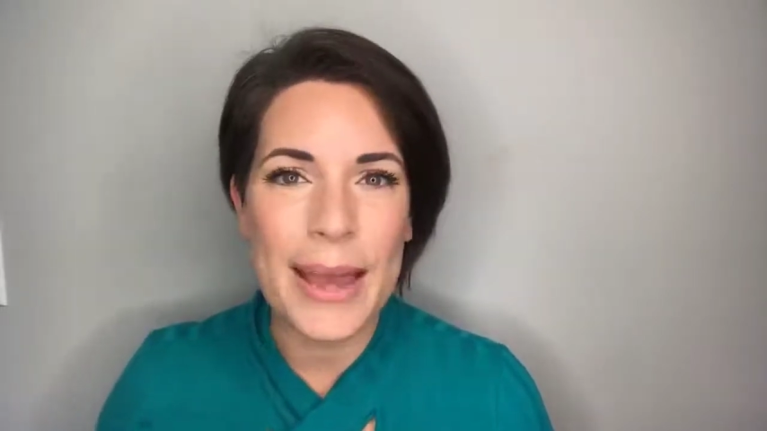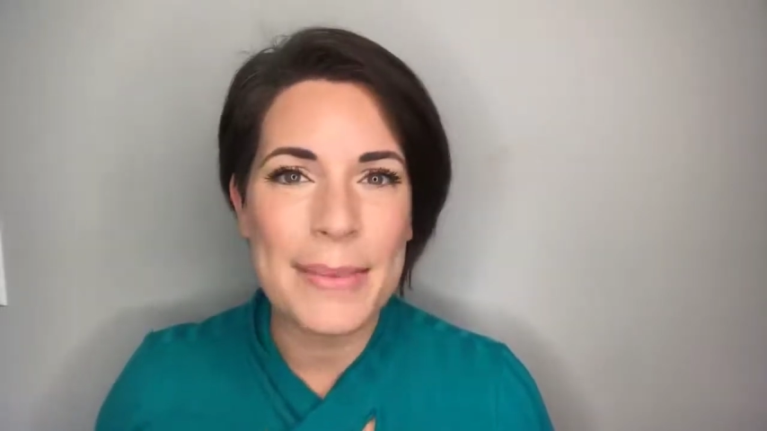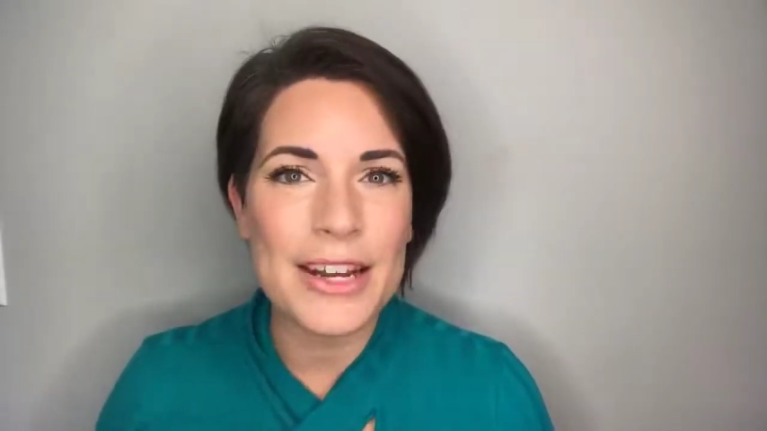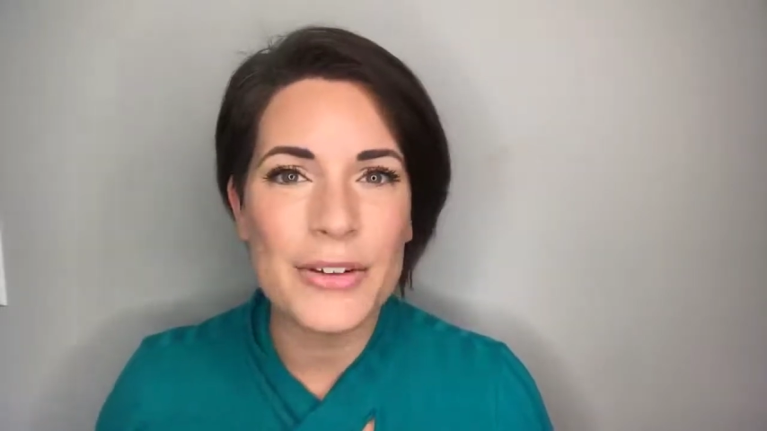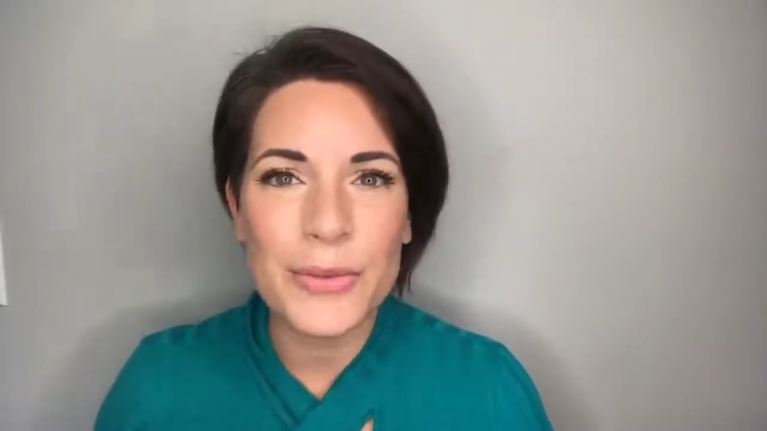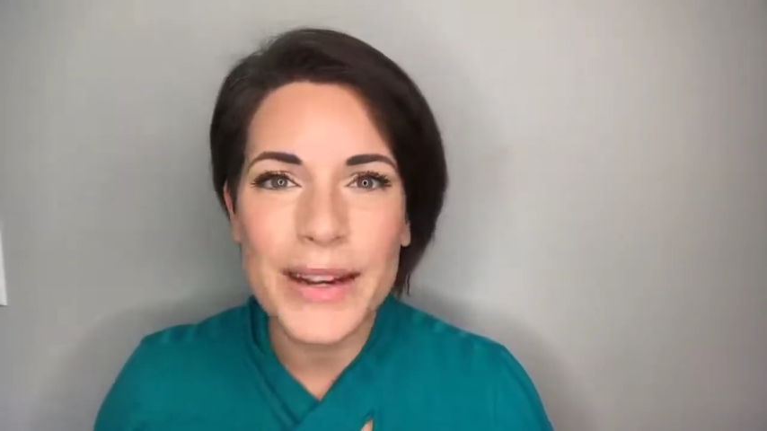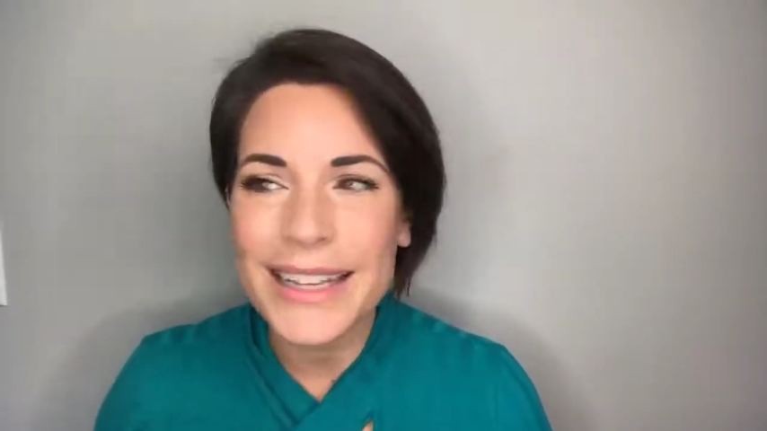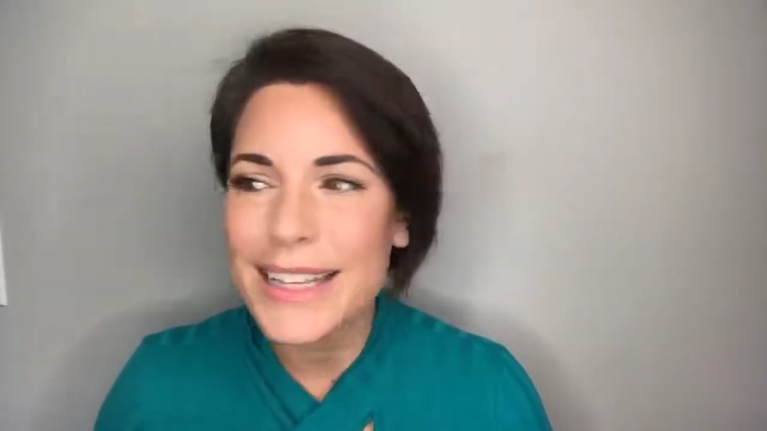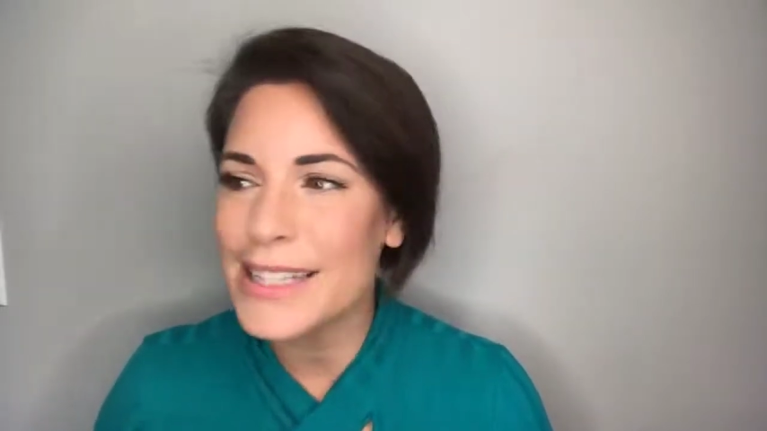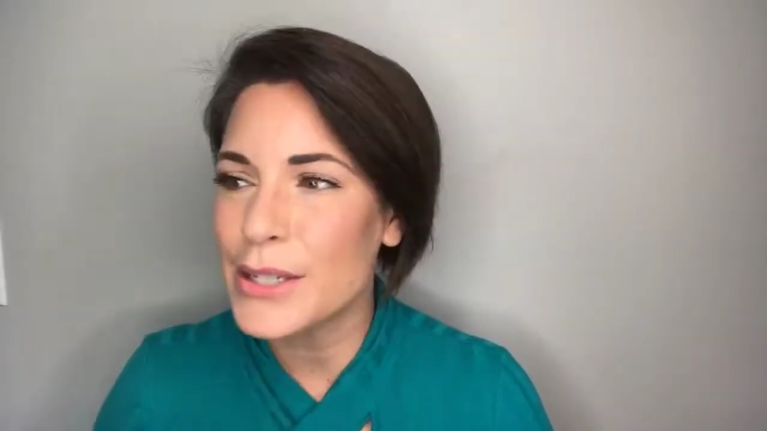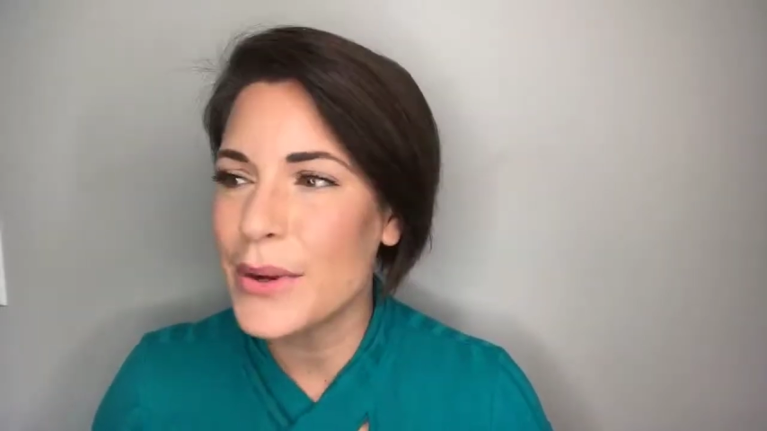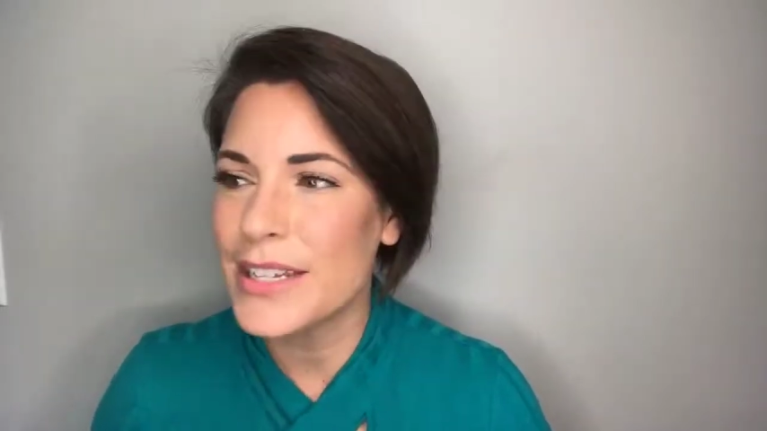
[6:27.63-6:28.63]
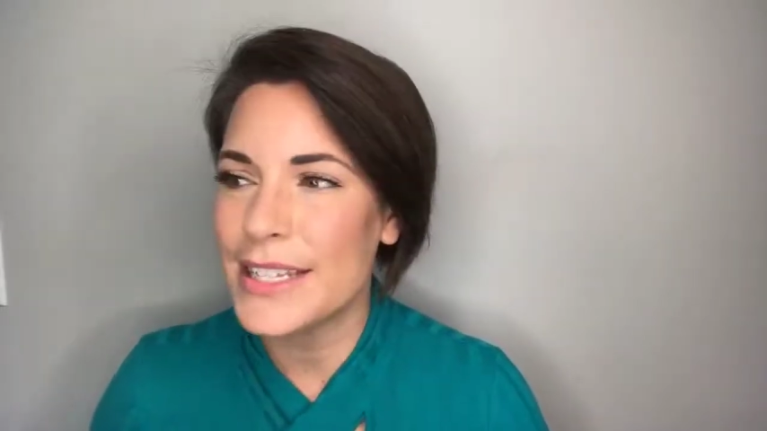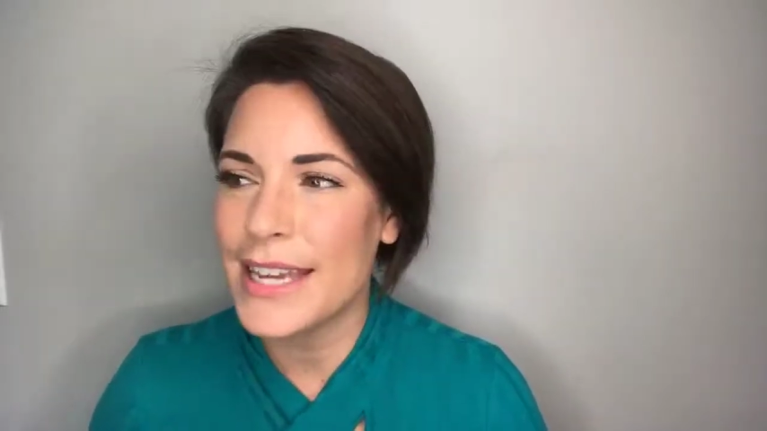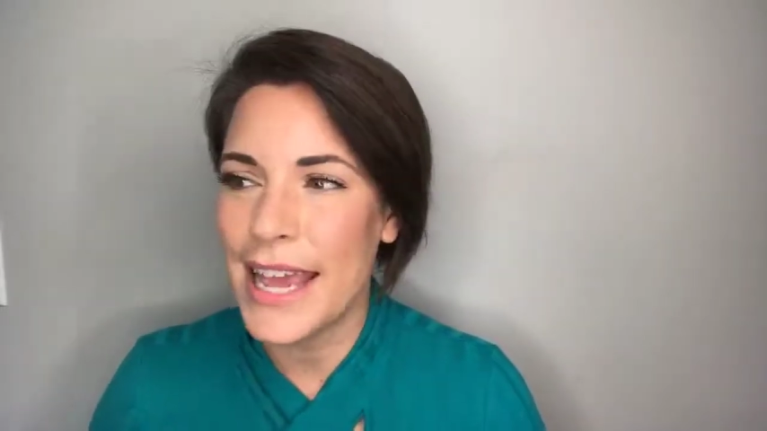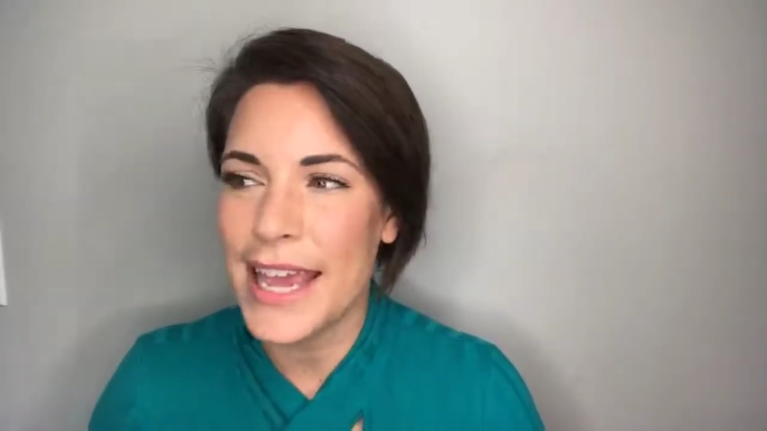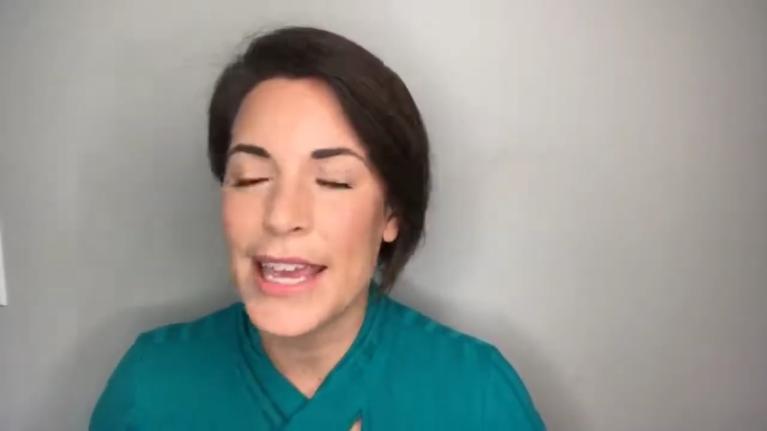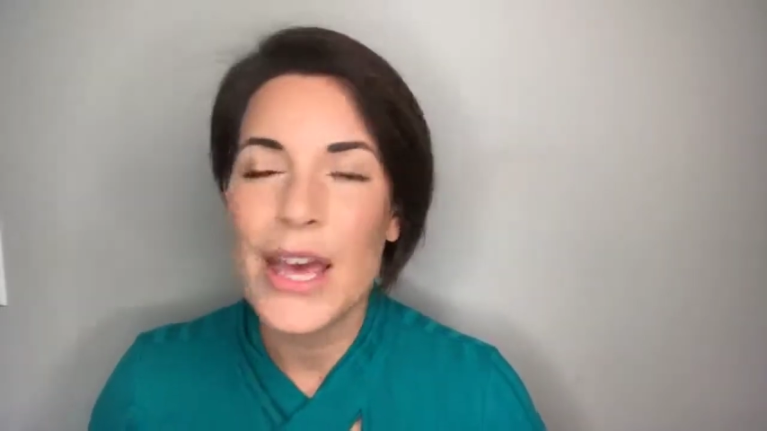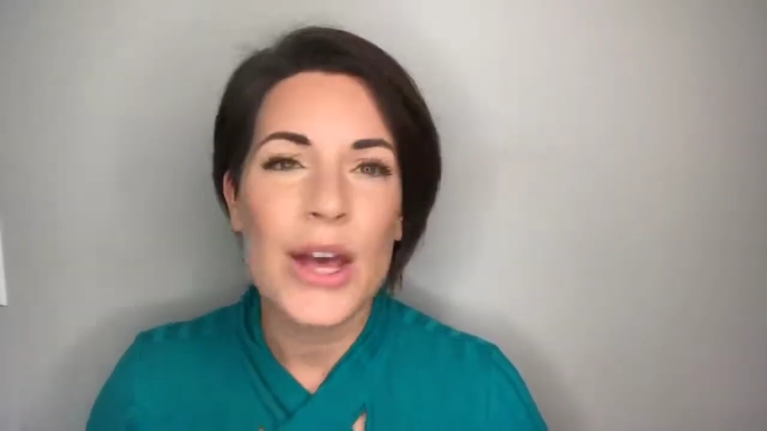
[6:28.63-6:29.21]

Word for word: I mean, it really is going to take